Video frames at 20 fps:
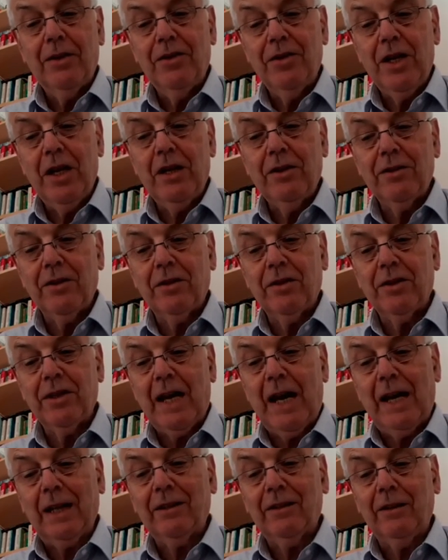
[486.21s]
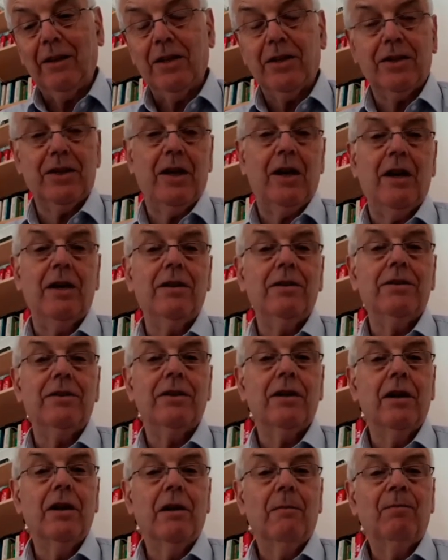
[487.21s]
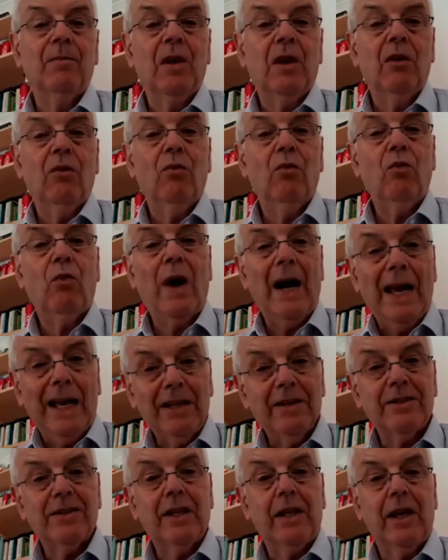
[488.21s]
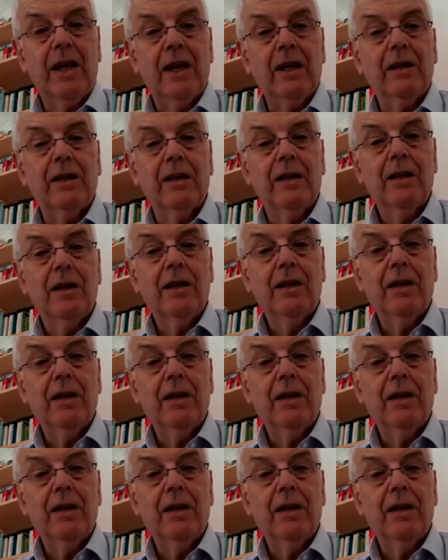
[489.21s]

Jesus actually says, Wide is the gate